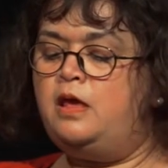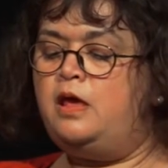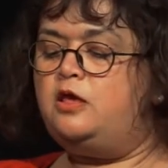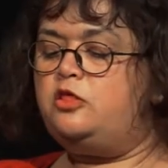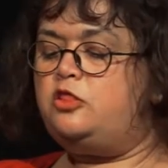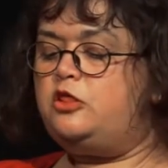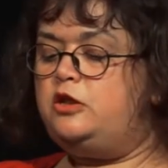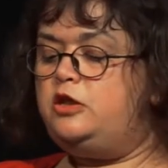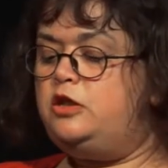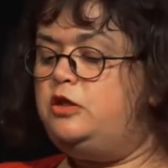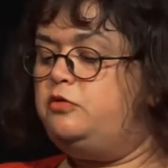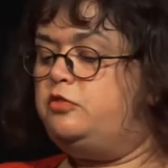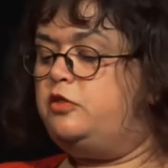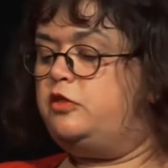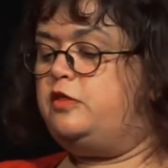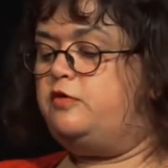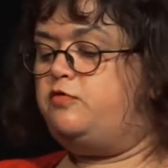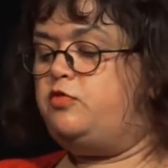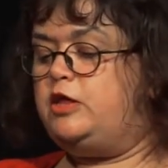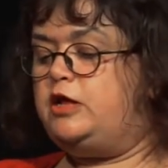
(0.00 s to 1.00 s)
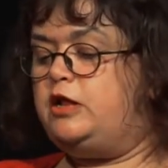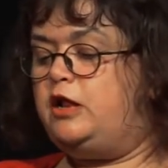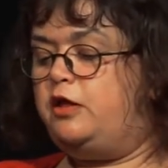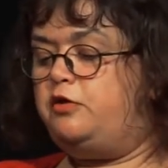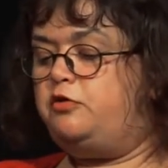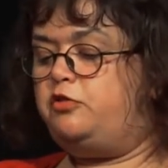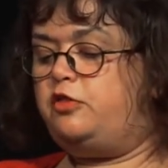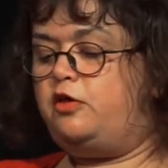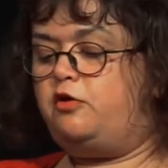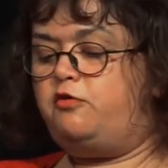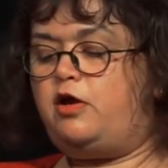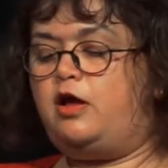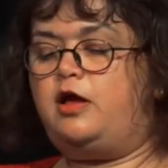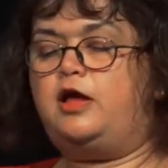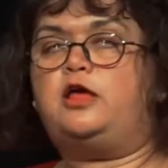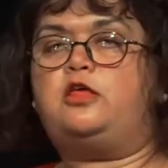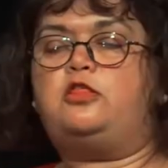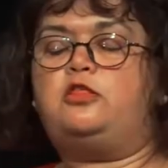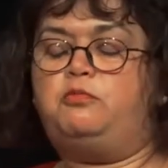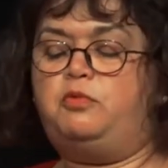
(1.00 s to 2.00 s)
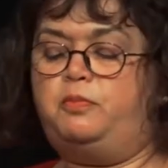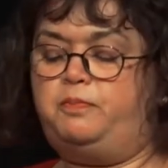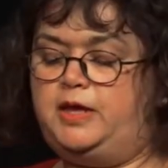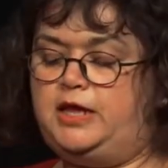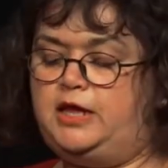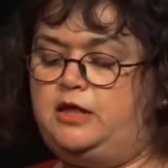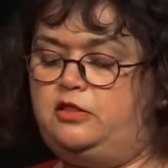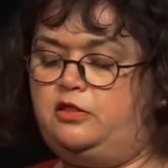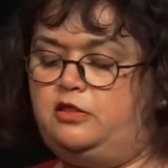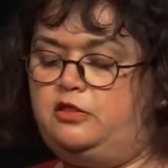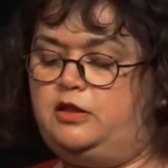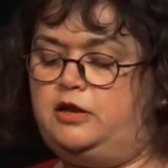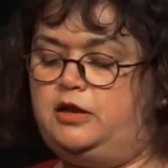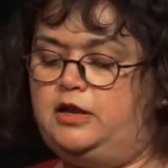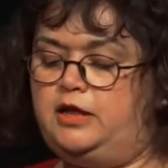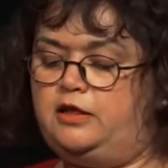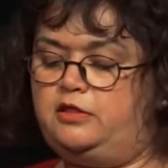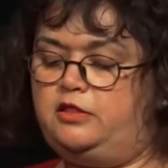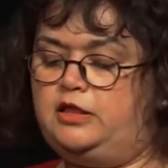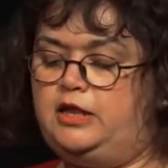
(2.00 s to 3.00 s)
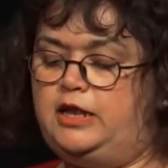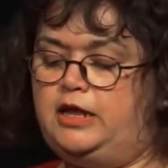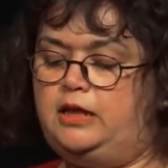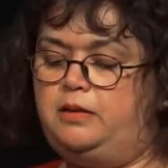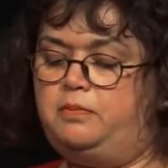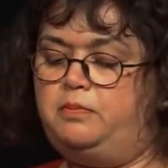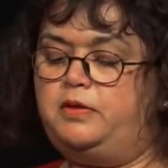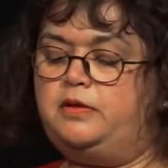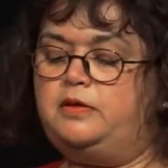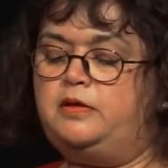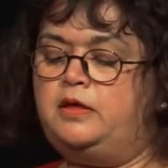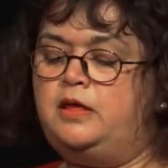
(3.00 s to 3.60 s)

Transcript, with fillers: She knew that if she closed her eyes, she would be instantly asleep.